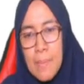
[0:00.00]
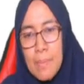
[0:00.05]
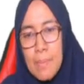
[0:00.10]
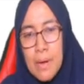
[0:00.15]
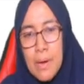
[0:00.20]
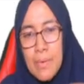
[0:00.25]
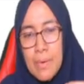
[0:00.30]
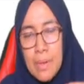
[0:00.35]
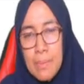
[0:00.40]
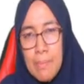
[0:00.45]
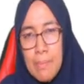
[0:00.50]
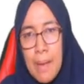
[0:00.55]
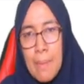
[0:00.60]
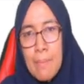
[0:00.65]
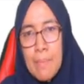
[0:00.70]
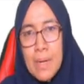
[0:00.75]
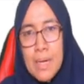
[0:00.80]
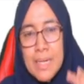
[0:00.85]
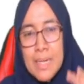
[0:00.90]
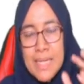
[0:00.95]

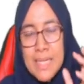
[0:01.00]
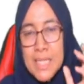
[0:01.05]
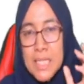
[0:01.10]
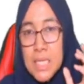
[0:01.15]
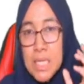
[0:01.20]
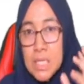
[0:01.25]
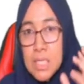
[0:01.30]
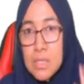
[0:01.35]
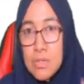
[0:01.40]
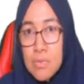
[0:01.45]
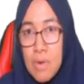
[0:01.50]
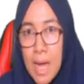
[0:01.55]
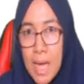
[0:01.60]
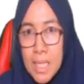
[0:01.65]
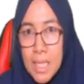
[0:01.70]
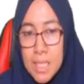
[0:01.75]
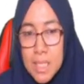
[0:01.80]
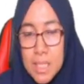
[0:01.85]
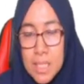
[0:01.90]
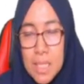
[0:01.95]
Remember, this is
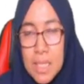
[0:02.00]
TRUSSS.